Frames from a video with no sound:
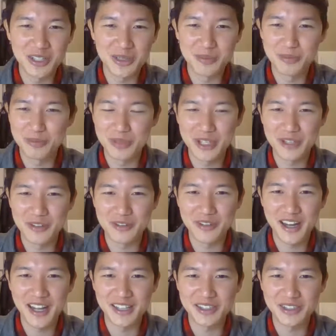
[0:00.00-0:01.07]
a blade of
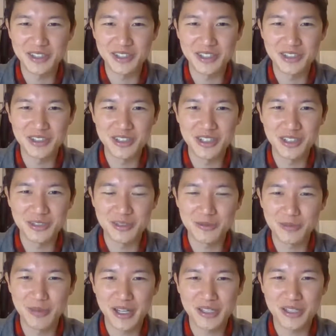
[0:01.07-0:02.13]
grass. You could eat
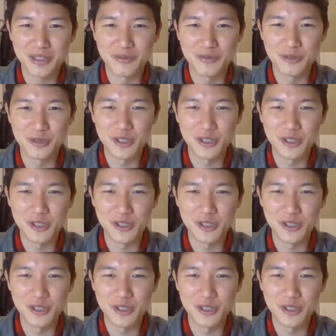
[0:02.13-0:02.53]
Mexican food.